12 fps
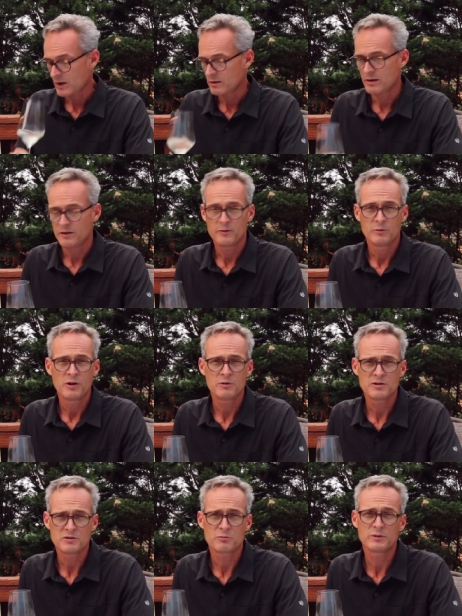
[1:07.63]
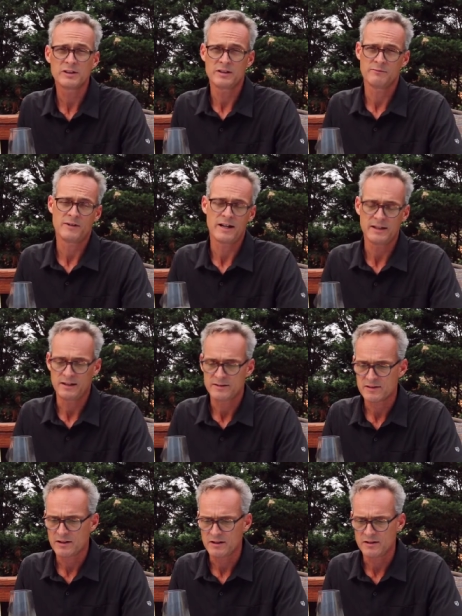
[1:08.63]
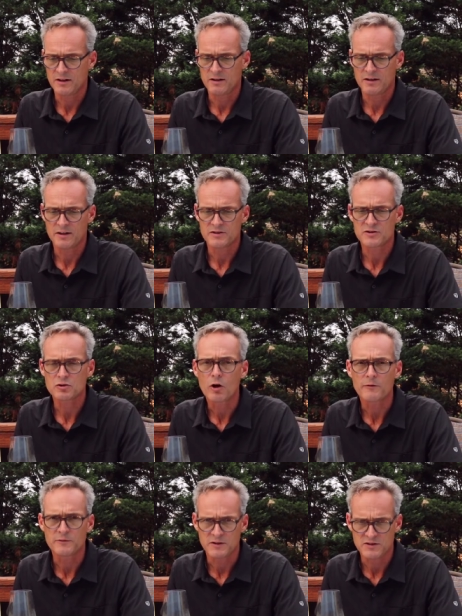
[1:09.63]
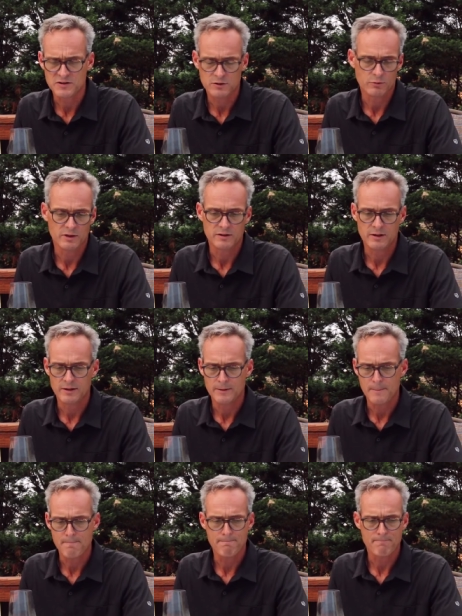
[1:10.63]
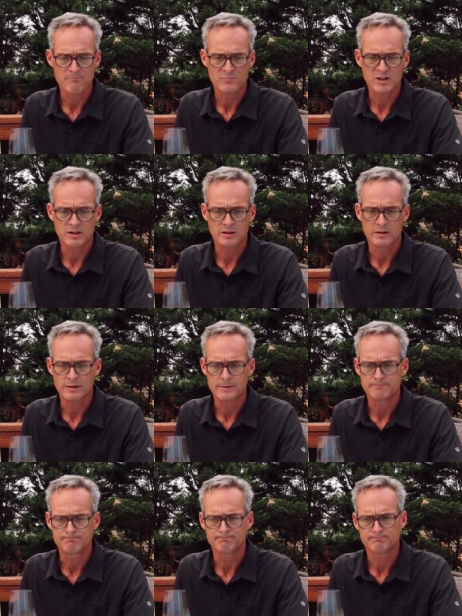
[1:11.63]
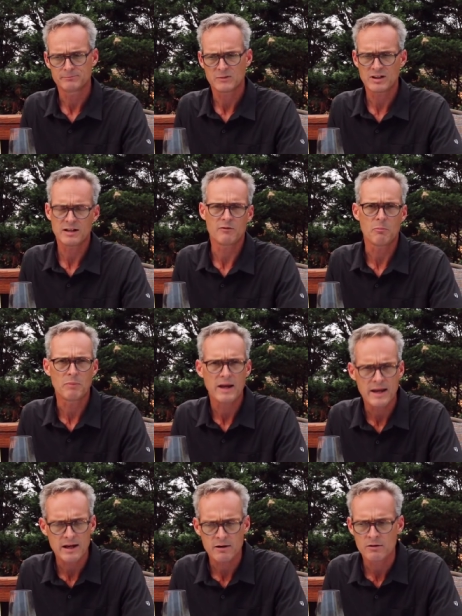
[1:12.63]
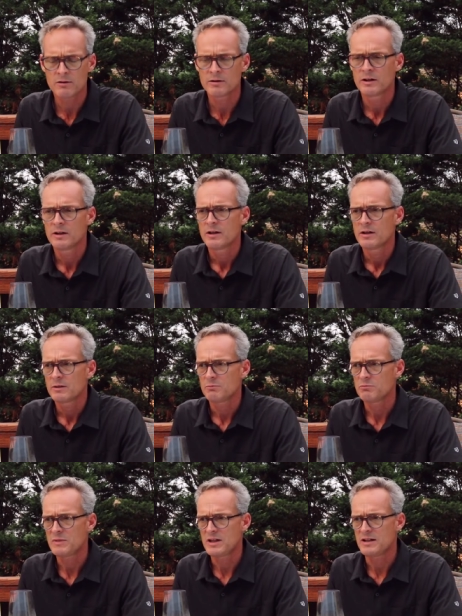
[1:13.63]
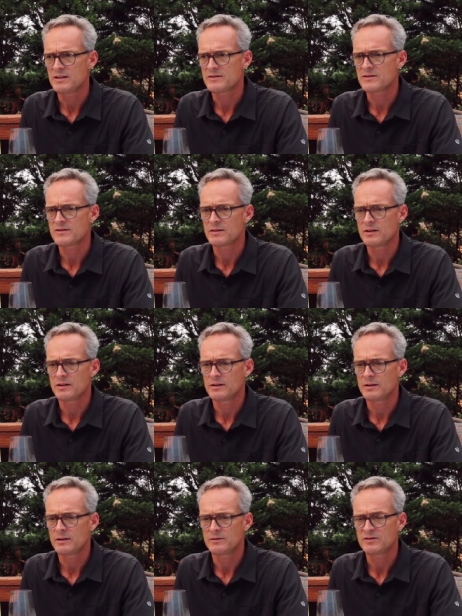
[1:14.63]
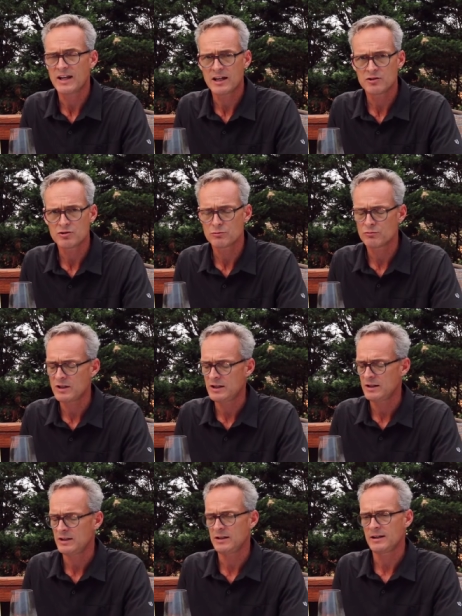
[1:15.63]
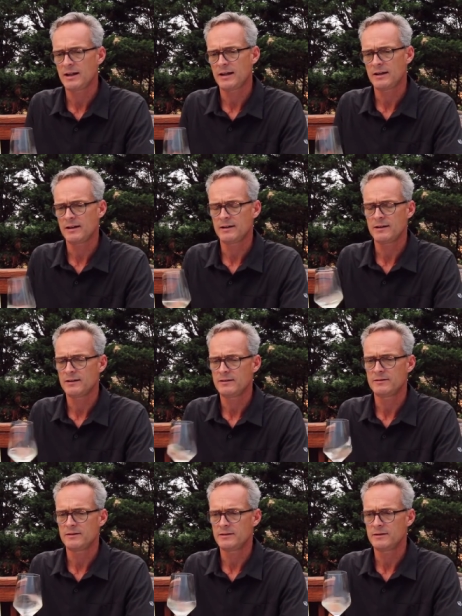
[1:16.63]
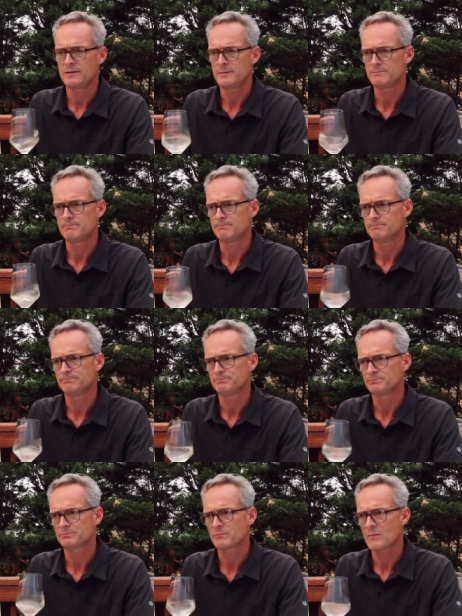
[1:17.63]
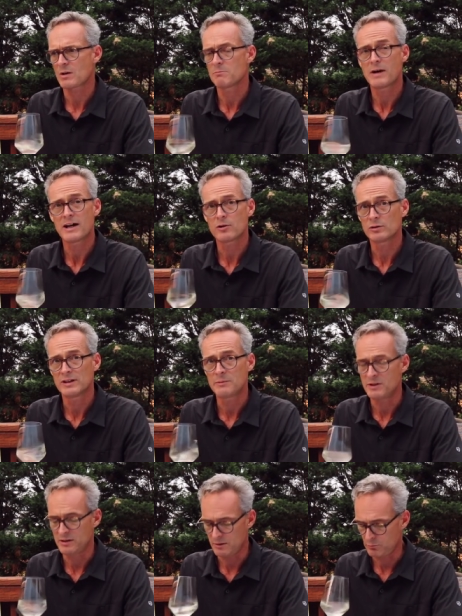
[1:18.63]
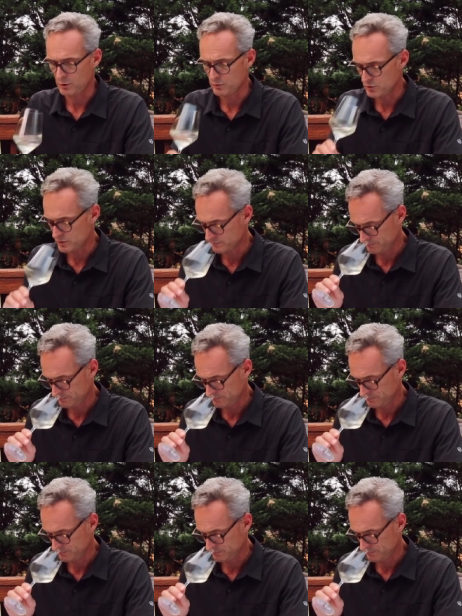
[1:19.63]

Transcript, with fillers: Uh, the nose is really inviting. It's got a, a, softness to it um, in um, kind of a pear meets uh, tangerine and um, Meyer lemon approach.